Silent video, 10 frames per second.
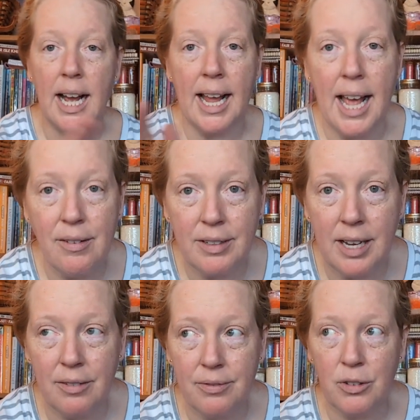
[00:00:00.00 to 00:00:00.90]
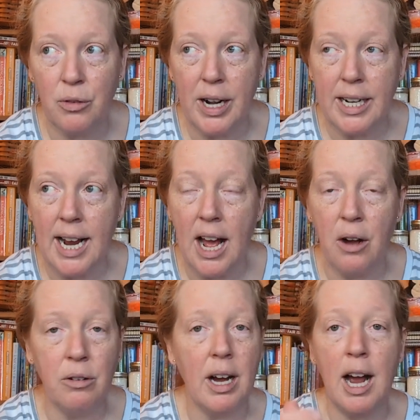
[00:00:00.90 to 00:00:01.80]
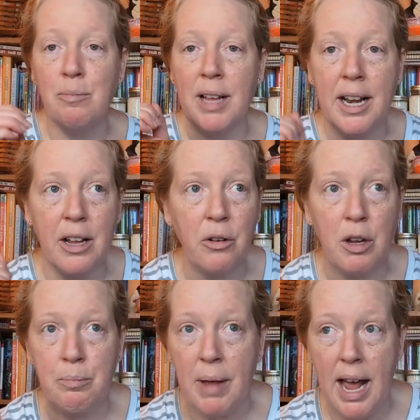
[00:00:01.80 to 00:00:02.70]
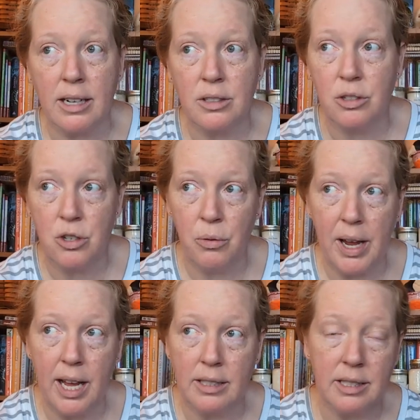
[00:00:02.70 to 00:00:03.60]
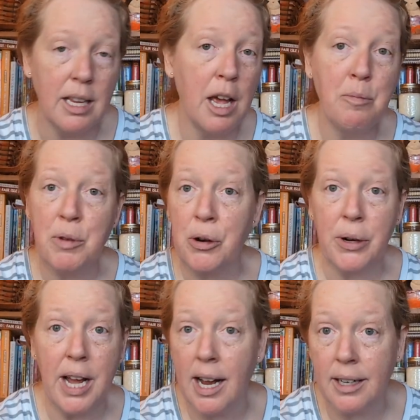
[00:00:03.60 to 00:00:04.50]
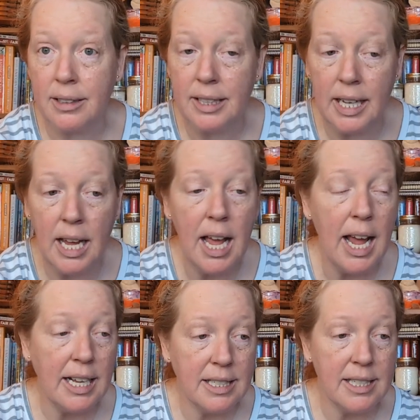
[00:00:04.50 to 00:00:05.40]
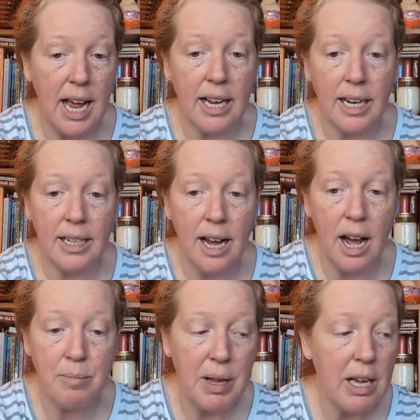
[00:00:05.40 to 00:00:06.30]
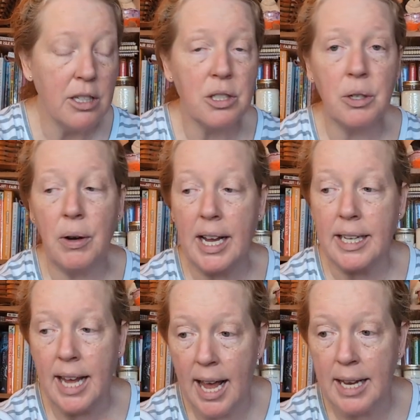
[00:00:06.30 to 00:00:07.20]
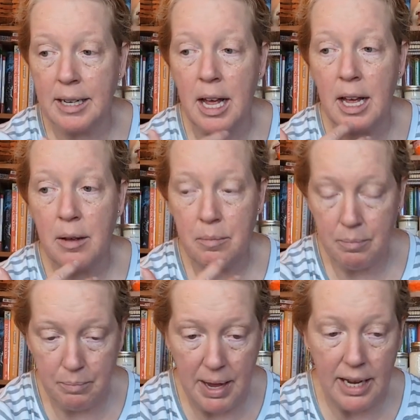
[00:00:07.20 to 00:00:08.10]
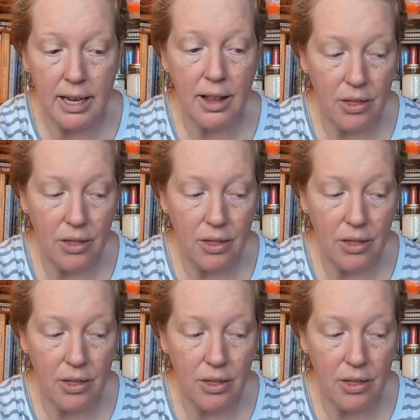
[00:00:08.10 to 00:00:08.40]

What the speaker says: I have enough for right now. I plan on going back to Joann's periodically and stocking up so I can make